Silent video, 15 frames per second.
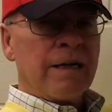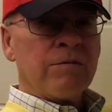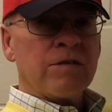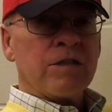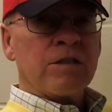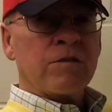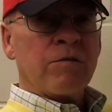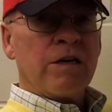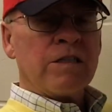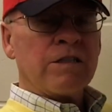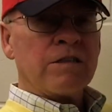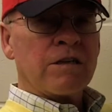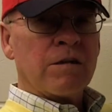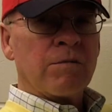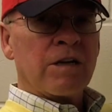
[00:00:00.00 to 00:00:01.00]
game
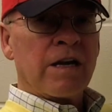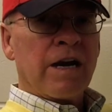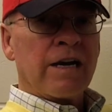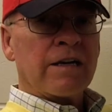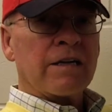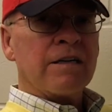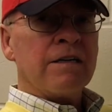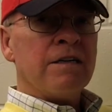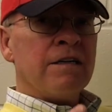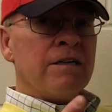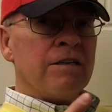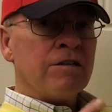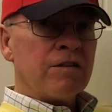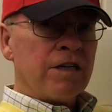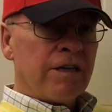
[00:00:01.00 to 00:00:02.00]
situation is going to be like,
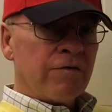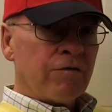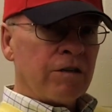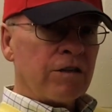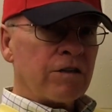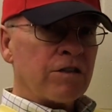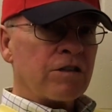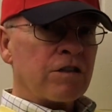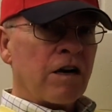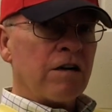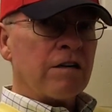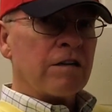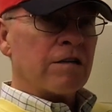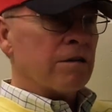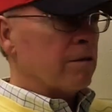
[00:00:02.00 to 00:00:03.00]
see if we should start